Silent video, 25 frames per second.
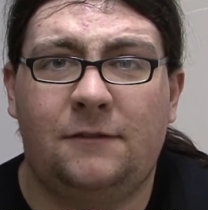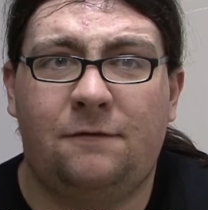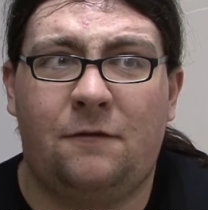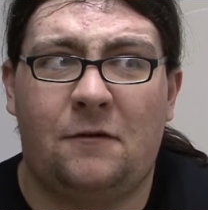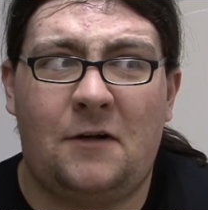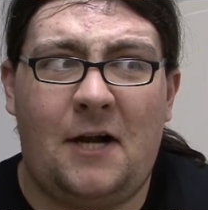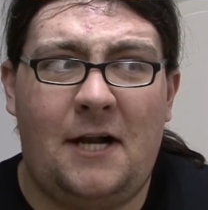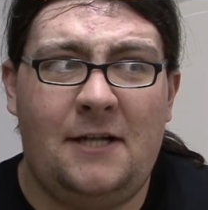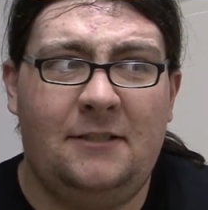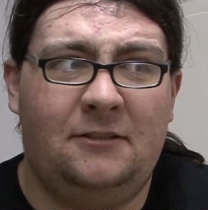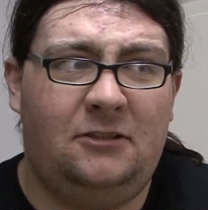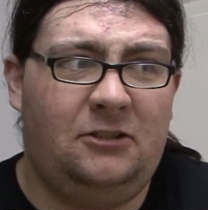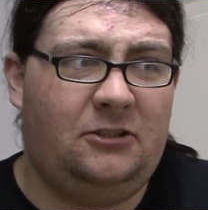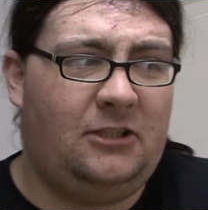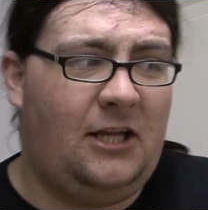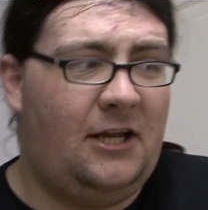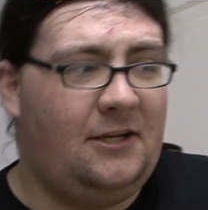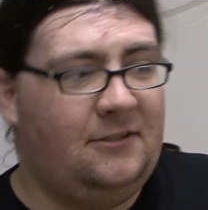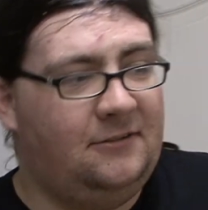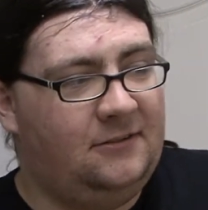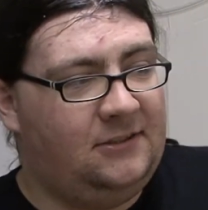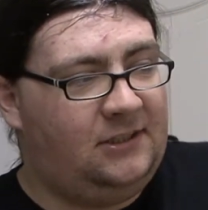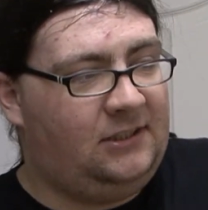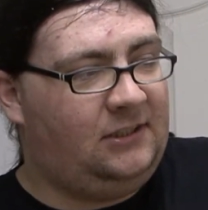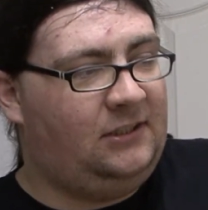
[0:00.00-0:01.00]
For
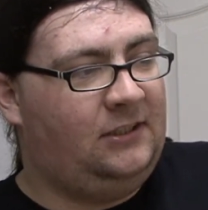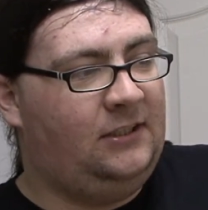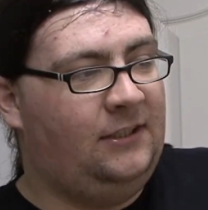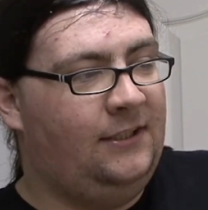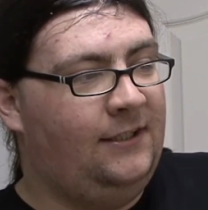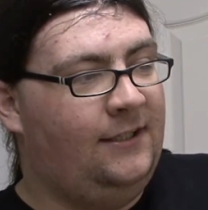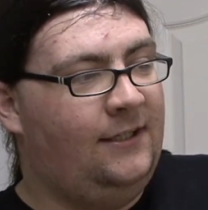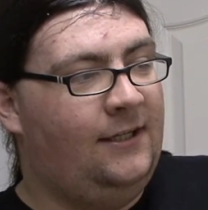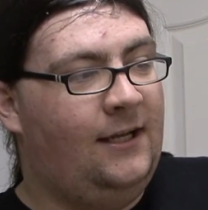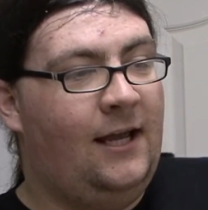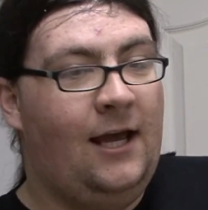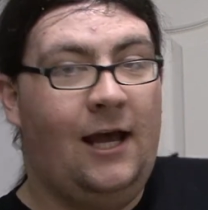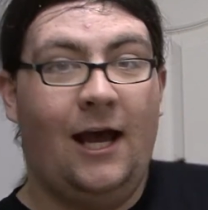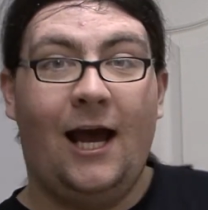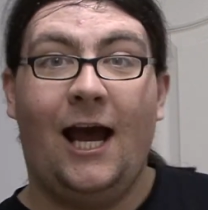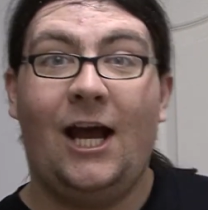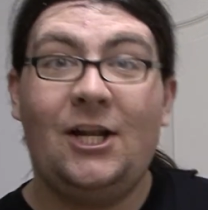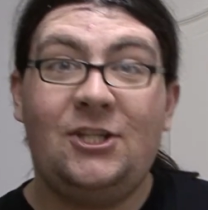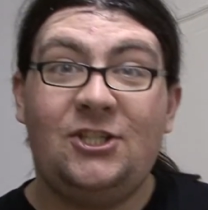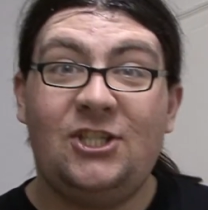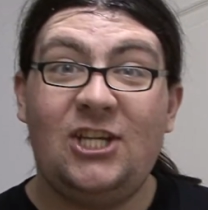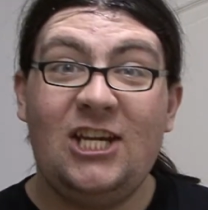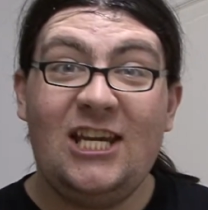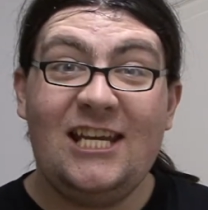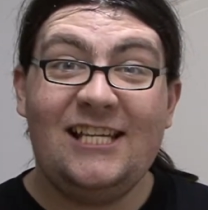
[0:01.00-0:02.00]
instance, a
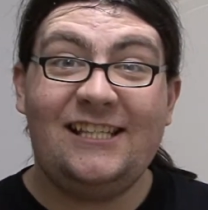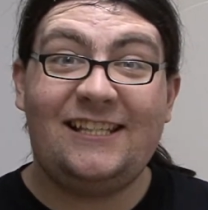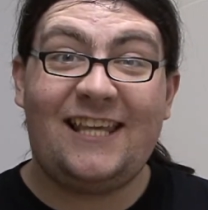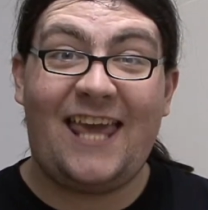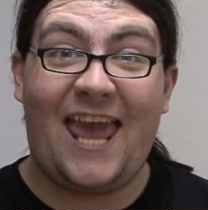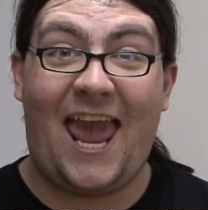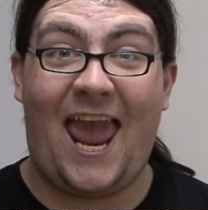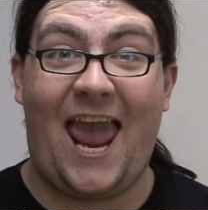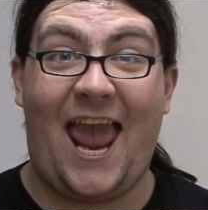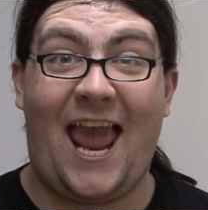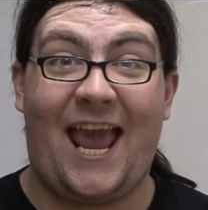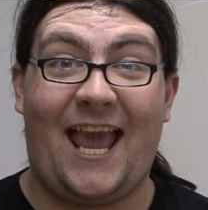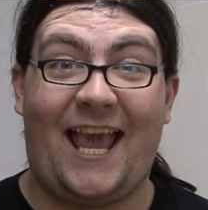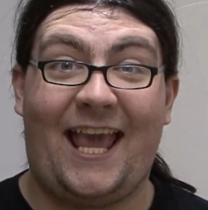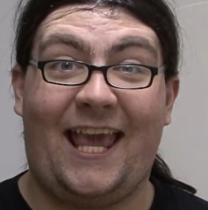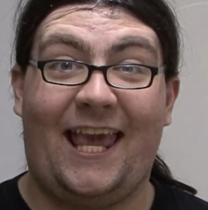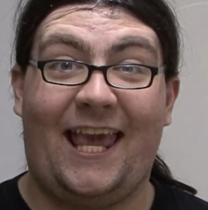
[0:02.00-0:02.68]
cheesecake.